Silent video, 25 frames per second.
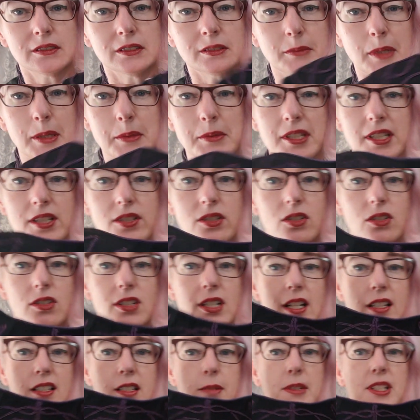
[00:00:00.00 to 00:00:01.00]
maybe that's
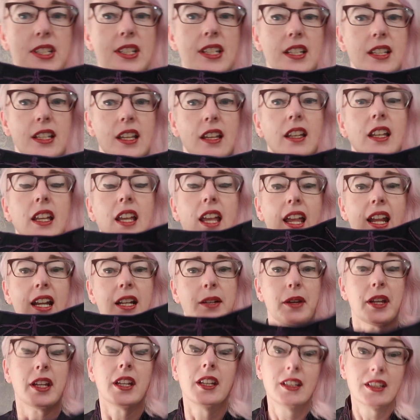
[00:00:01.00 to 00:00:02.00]
too dark to be seen there.
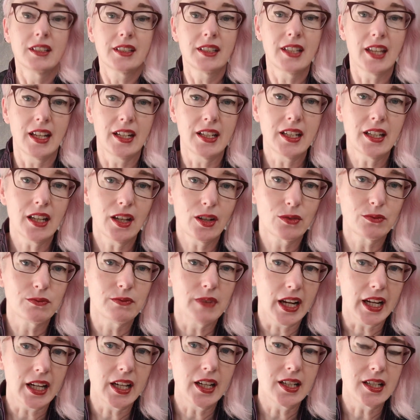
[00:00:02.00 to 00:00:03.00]
Anyway, getting a
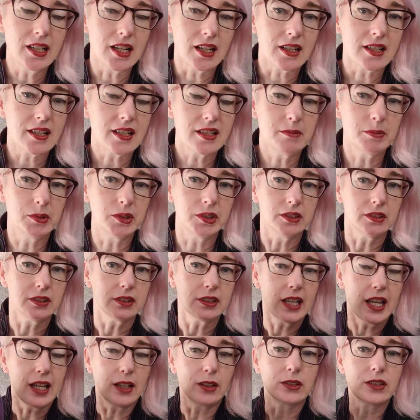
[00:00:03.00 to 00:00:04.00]

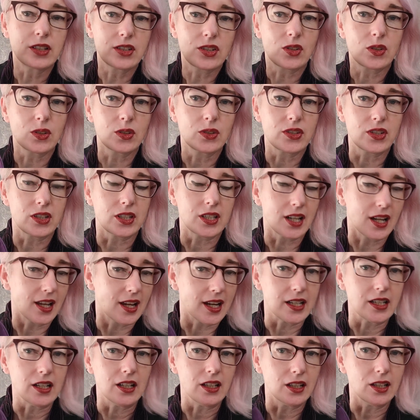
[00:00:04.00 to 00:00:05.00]
recognizable Elder Scrolls
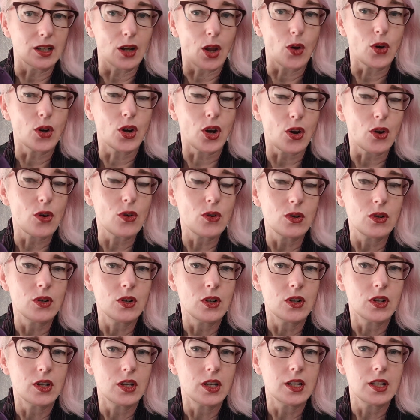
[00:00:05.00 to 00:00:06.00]
Online
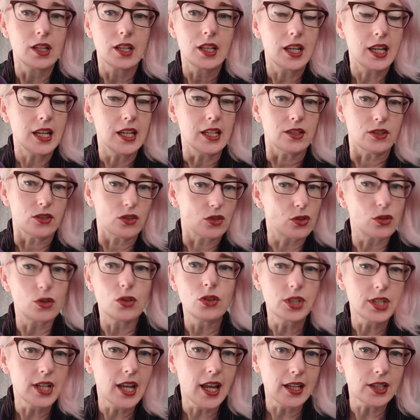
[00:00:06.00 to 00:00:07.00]
logo in
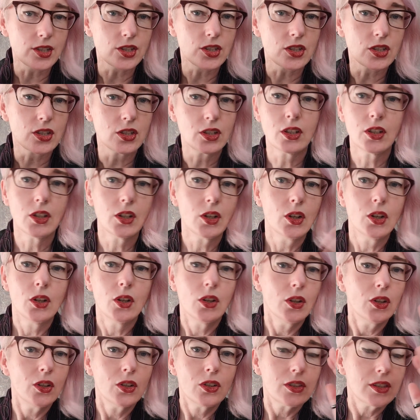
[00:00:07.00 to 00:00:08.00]
soutache,
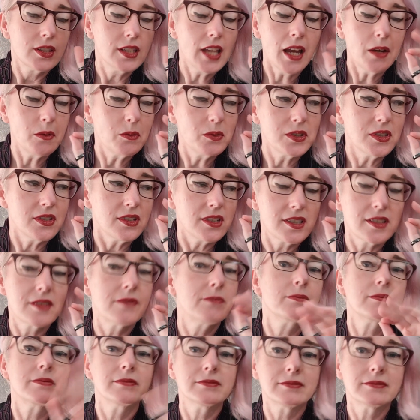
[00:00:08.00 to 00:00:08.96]
that was,